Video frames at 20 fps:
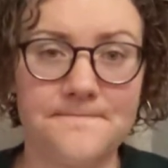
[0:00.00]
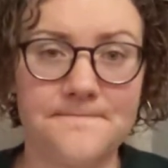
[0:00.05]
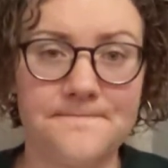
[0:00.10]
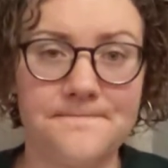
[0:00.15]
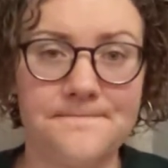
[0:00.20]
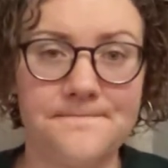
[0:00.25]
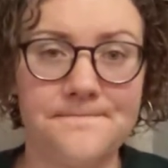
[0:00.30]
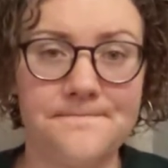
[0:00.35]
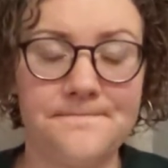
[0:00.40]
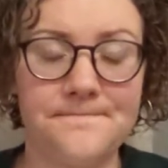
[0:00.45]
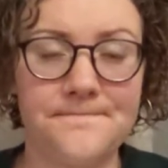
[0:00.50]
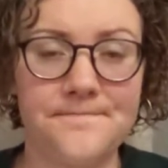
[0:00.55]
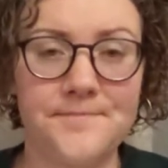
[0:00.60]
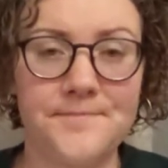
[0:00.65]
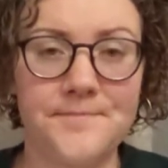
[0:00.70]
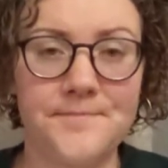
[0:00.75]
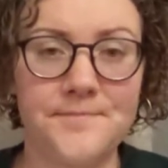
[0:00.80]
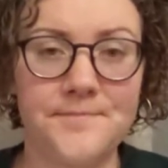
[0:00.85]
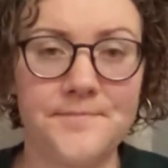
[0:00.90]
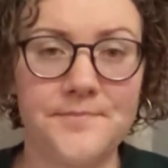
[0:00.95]

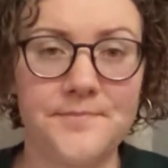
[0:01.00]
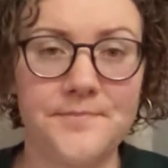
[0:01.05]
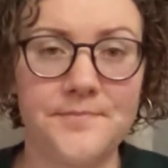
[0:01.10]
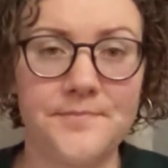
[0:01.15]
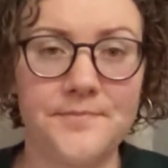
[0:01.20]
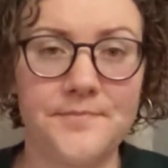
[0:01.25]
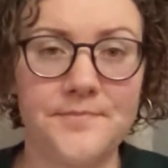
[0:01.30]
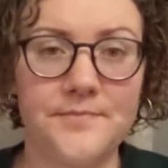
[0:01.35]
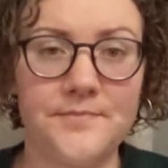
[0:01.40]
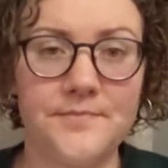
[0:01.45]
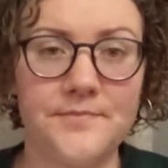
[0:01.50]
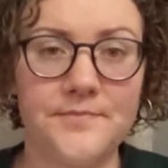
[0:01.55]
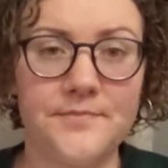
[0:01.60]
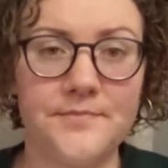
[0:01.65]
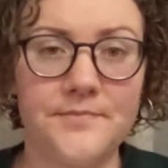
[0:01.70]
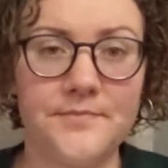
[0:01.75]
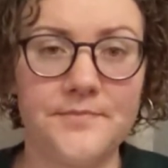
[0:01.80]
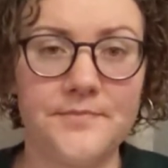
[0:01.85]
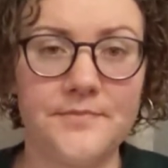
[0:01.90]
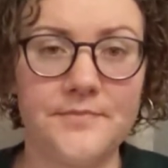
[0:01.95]

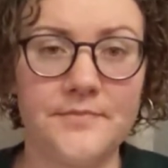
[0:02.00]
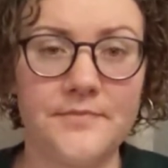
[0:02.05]
(silence)